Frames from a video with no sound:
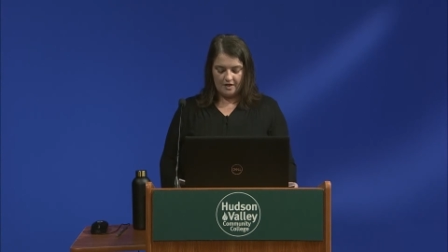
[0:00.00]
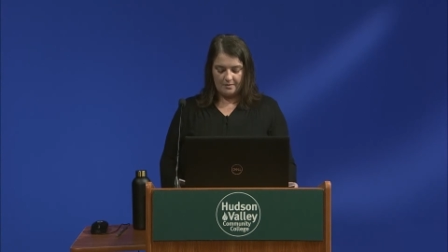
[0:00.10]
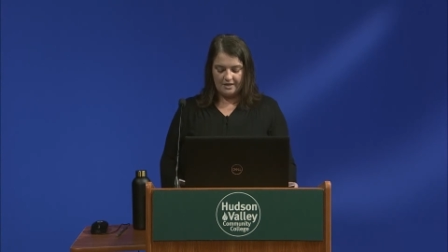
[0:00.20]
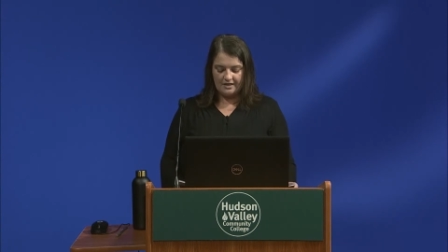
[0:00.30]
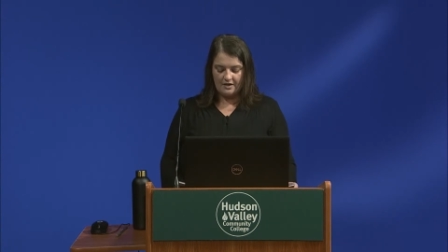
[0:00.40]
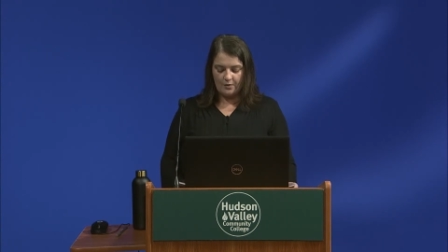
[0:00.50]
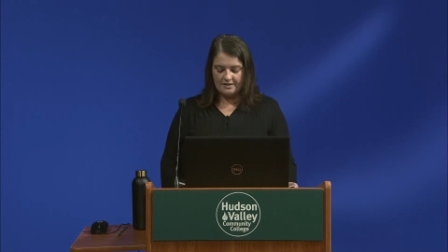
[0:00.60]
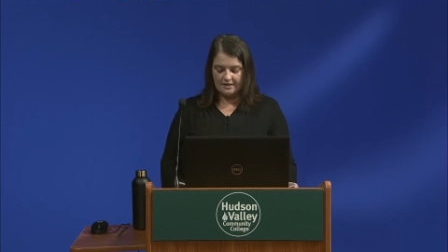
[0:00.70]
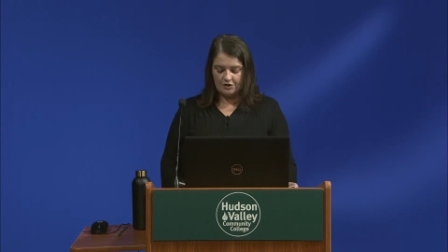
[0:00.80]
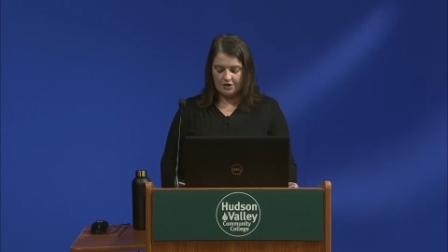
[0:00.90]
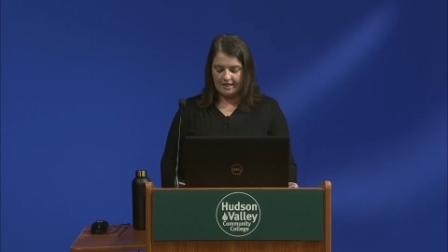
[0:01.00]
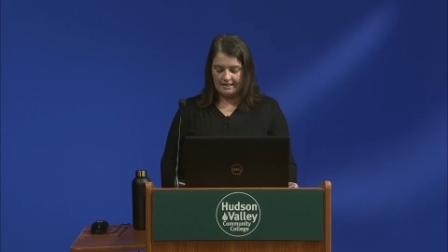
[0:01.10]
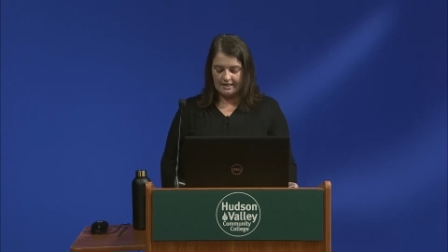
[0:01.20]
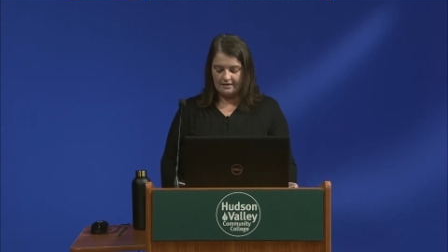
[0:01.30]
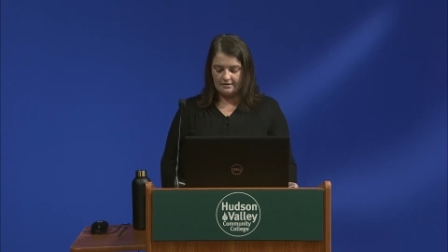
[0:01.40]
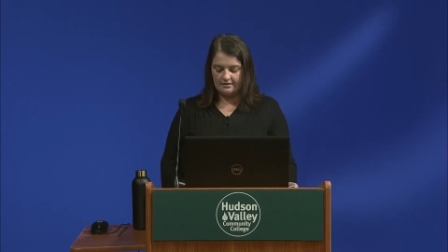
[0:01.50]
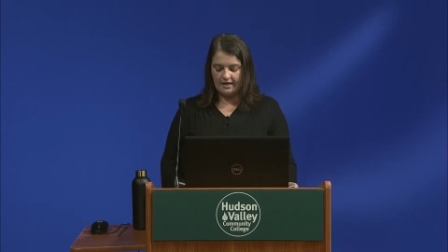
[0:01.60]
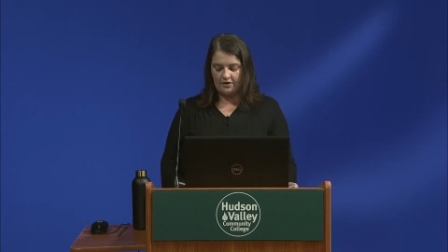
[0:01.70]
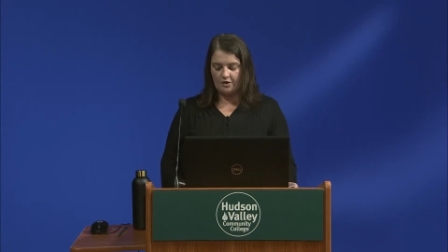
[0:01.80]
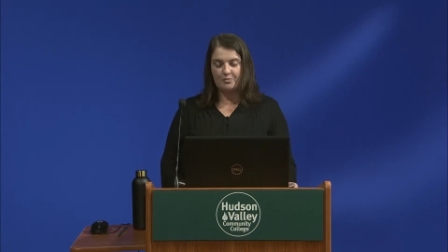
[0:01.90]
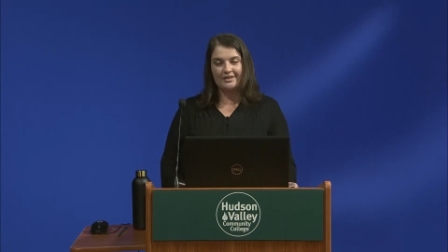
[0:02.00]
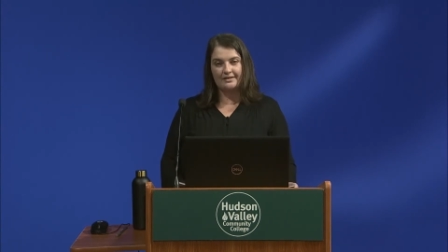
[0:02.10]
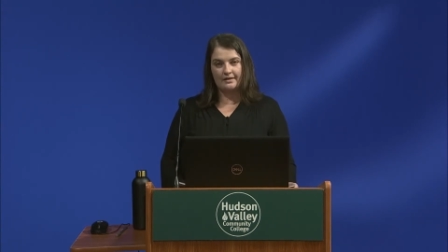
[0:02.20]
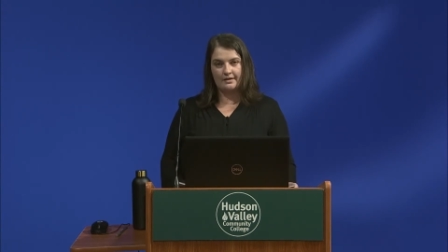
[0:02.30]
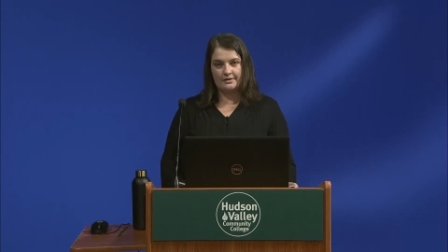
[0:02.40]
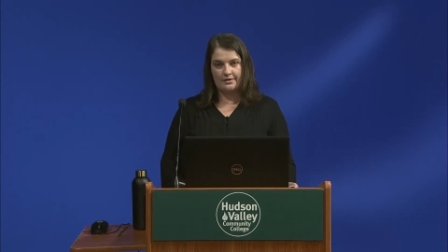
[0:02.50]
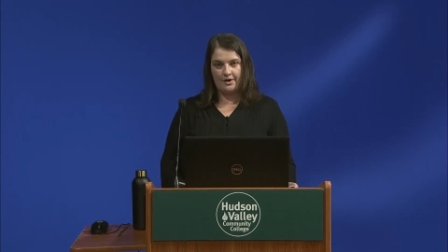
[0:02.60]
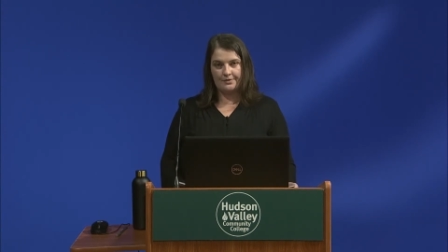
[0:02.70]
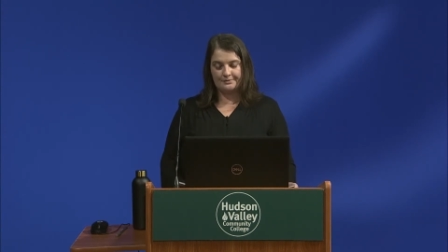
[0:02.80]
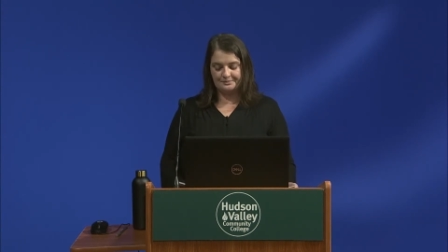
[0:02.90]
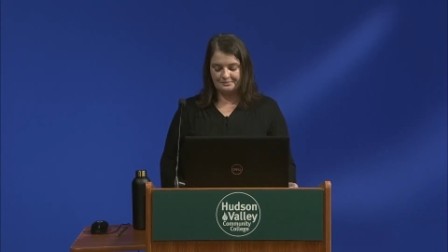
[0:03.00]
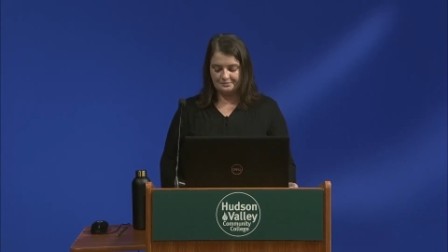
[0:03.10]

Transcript: meaning that once they turn 18, they are completely on their own.